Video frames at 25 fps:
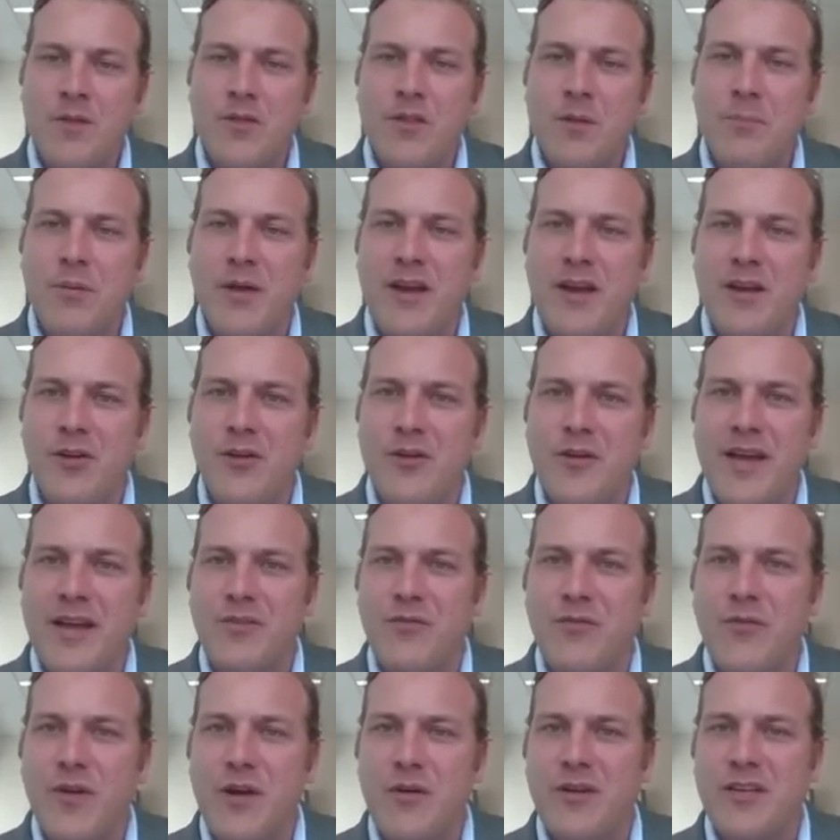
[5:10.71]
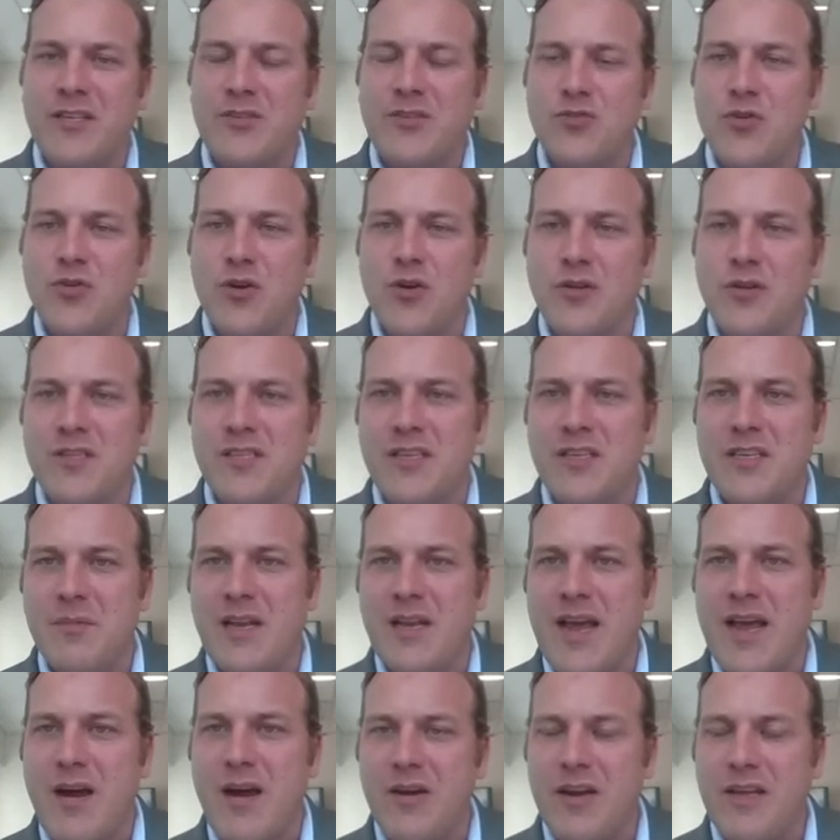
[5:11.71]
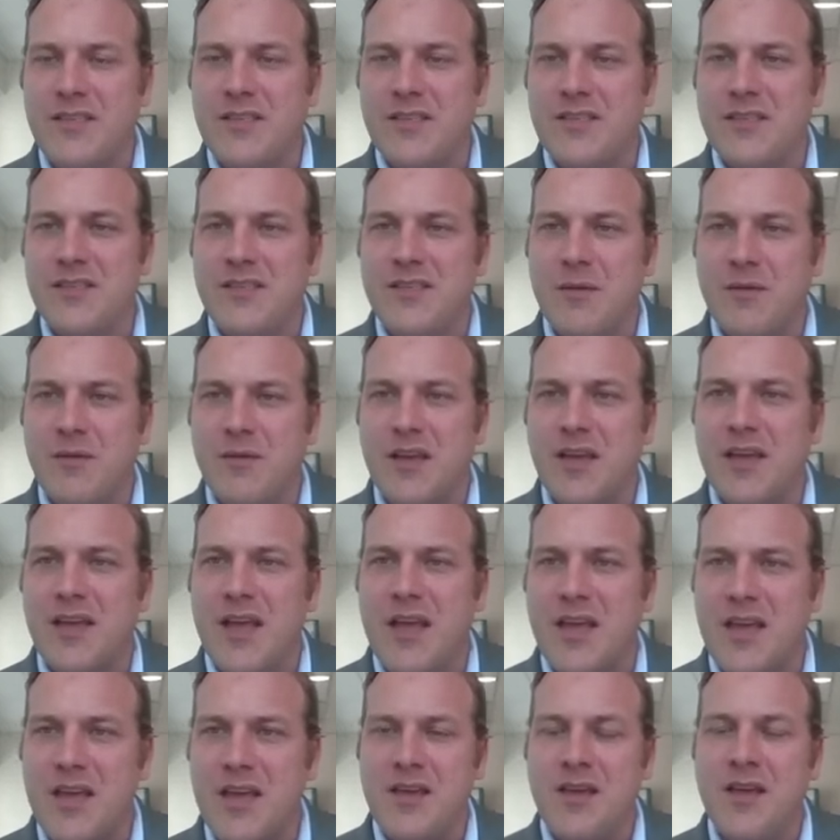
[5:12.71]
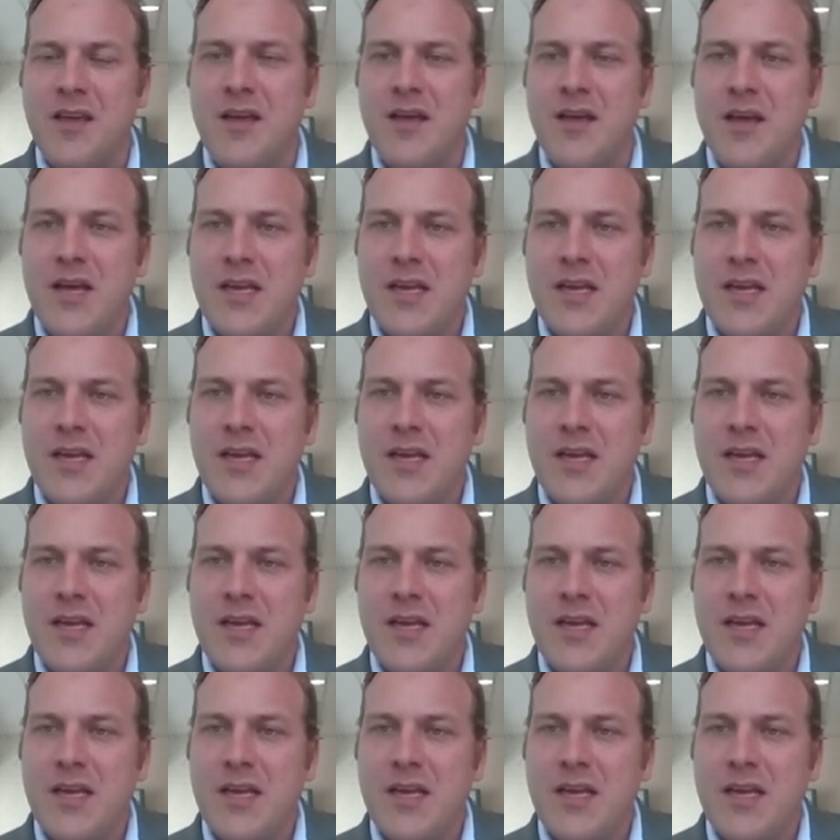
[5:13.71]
the Beetaloo has very strong similarities to some of the key